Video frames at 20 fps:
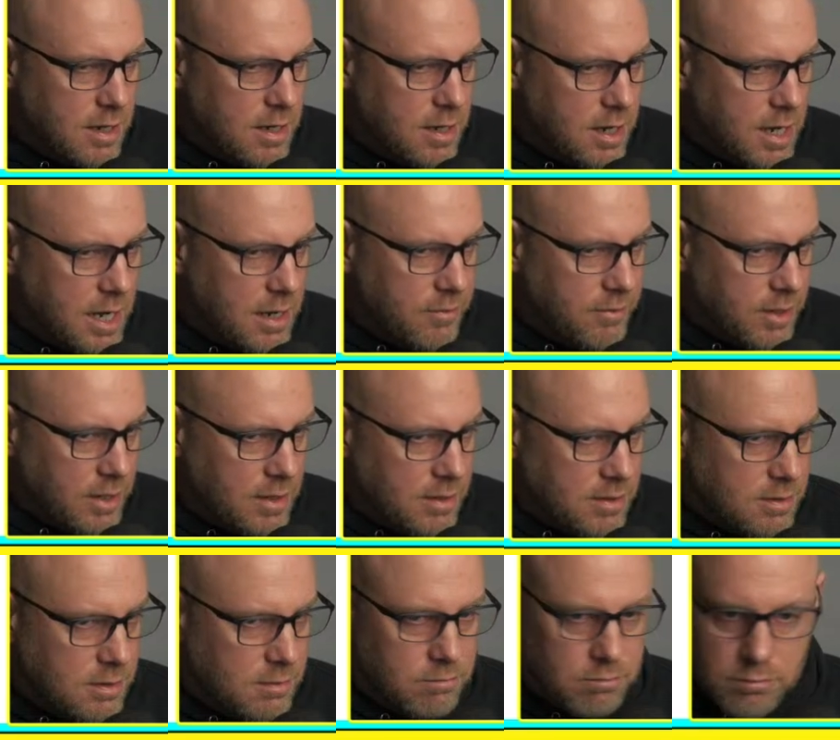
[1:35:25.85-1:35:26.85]

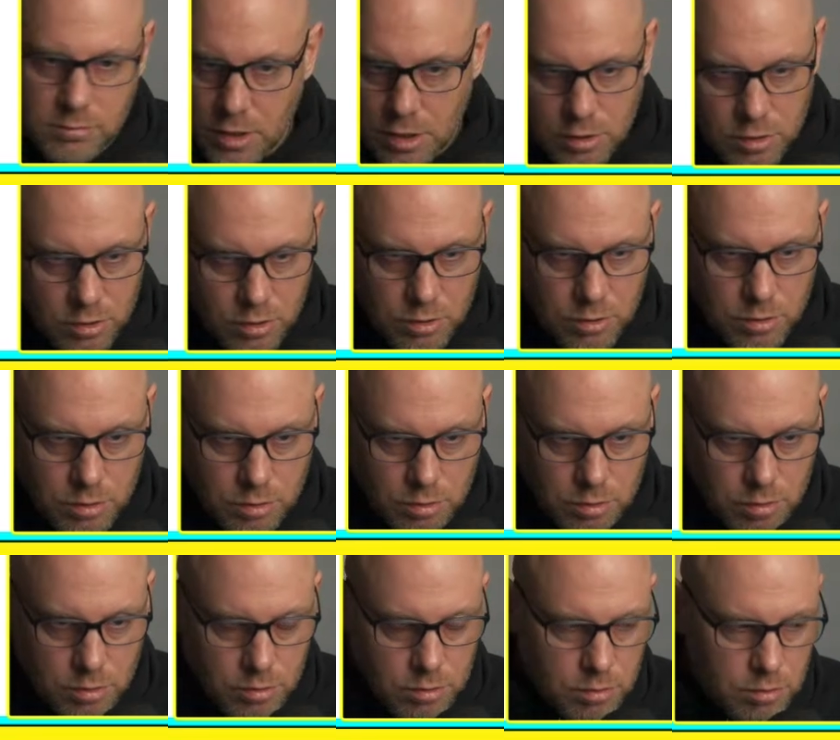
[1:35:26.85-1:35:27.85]
navies.
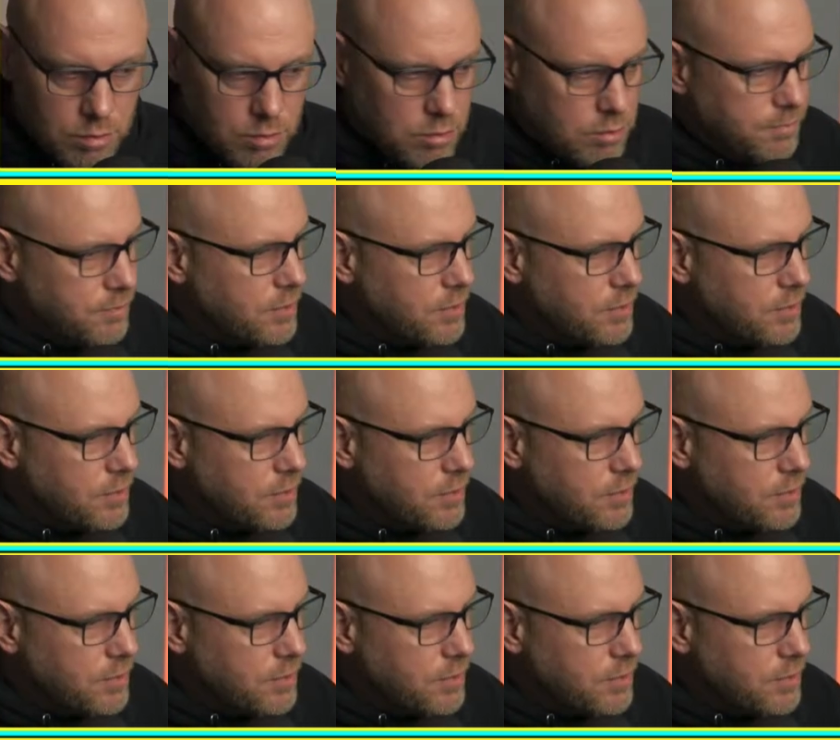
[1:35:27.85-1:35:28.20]
The